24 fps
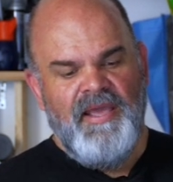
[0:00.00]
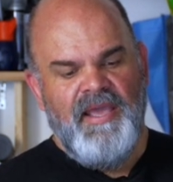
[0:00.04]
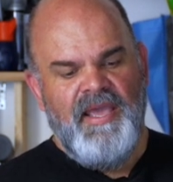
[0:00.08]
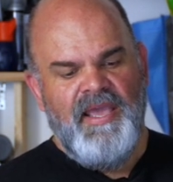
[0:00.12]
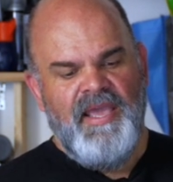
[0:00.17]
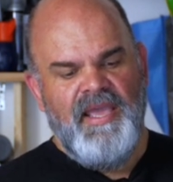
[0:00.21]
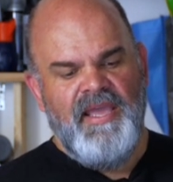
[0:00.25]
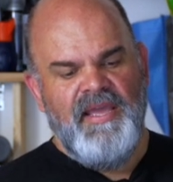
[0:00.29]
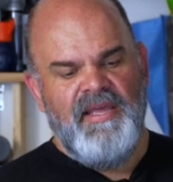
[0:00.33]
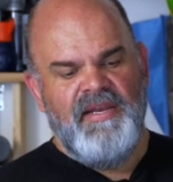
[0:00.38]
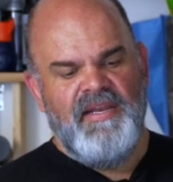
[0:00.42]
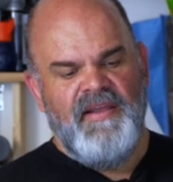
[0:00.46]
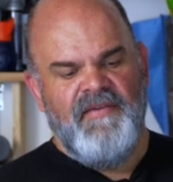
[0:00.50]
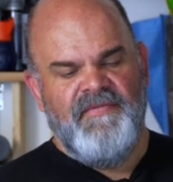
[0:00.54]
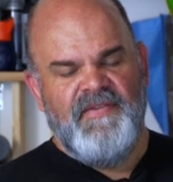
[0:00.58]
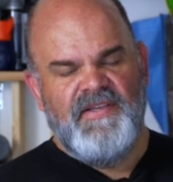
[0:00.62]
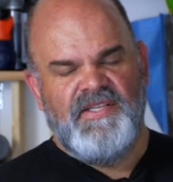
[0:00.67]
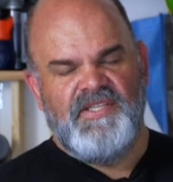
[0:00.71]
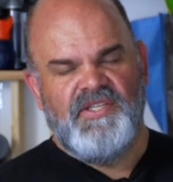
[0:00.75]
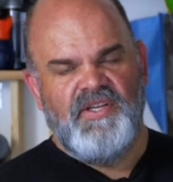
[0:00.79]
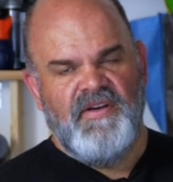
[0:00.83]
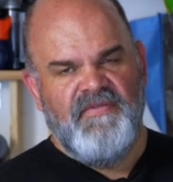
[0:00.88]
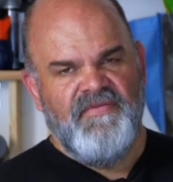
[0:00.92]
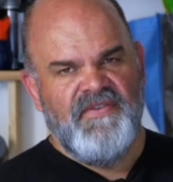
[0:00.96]
and if the
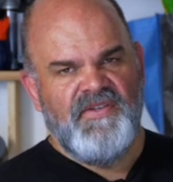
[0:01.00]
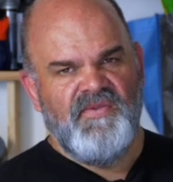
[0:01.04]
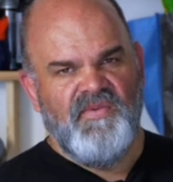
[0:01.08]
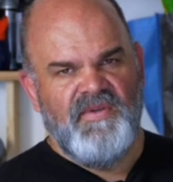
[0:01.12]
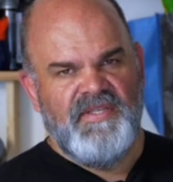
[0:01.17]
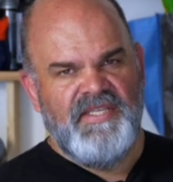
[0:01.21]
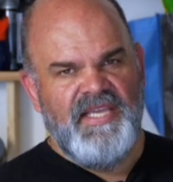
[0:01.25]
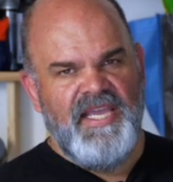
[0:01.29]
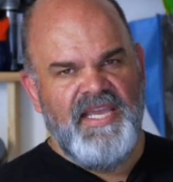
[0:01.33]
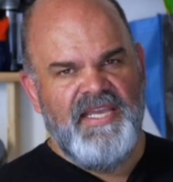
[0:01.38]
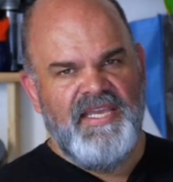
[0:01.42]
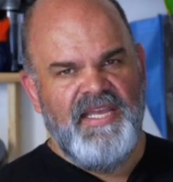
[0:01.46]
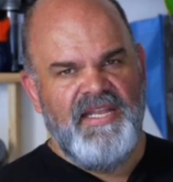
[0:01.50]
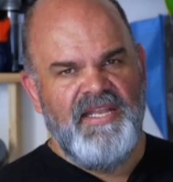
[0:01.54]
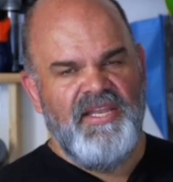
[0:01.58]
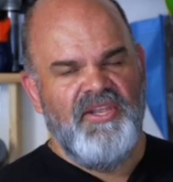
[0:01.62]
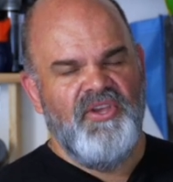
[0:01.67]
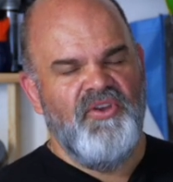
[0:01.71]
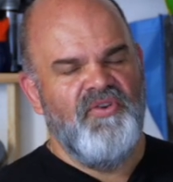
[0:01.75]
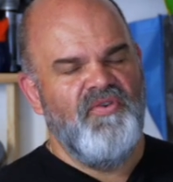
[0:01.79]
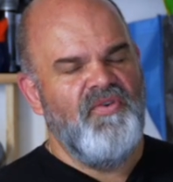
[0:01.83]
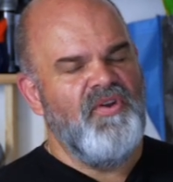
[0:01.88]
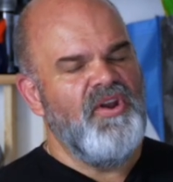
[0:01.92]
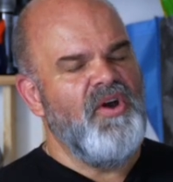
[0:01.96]
surface will take it,
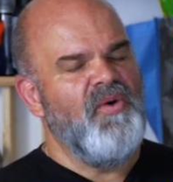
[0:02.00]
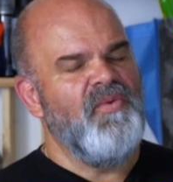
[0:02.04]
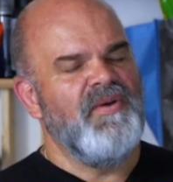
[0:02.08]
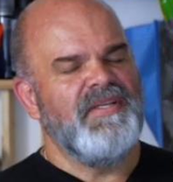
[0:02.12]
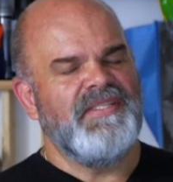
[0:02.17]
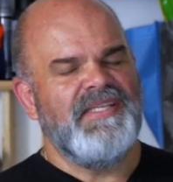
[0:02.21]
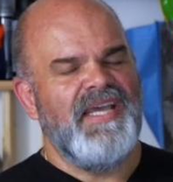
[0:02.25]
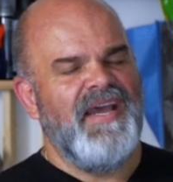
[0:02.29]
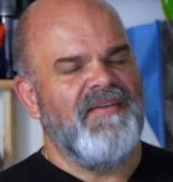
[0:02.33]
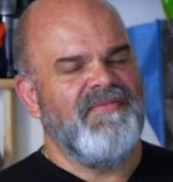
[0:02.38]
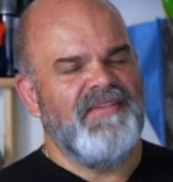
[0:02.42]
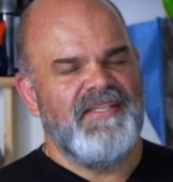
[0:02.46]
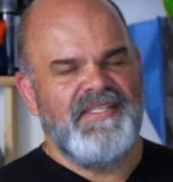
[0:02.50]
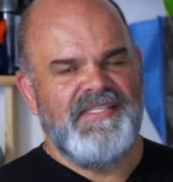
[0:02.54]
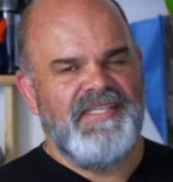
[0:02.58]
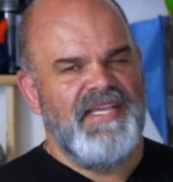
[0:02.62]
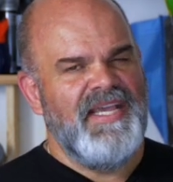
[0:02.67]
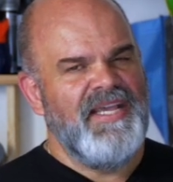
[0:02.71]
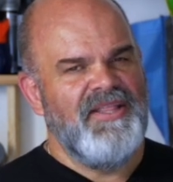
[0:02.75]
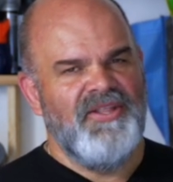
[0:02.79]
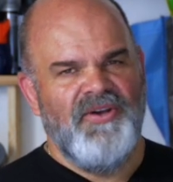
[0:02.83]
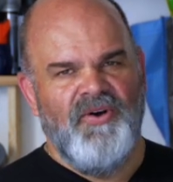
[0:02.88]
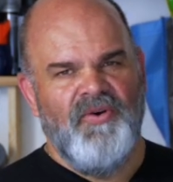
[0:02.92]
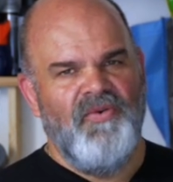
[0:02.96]
you don't always have to
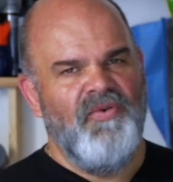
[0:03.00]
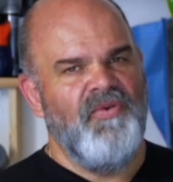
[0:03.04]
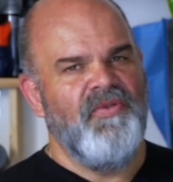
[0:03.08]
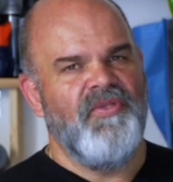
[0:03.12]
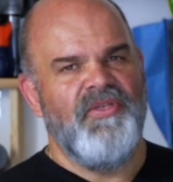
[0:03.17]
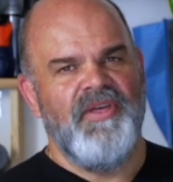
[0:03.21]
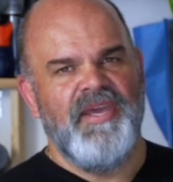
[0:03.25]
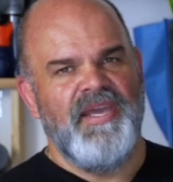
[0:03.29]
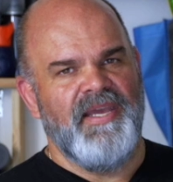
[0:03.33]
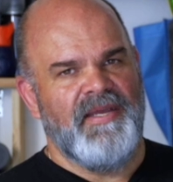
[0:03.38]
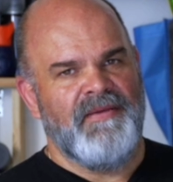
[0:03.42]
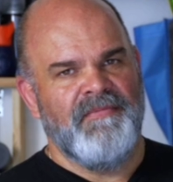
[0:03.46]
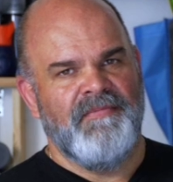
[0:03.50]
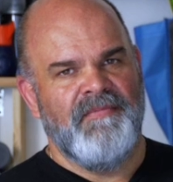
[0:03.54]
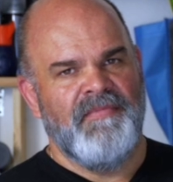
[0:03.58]
sand the whole thing.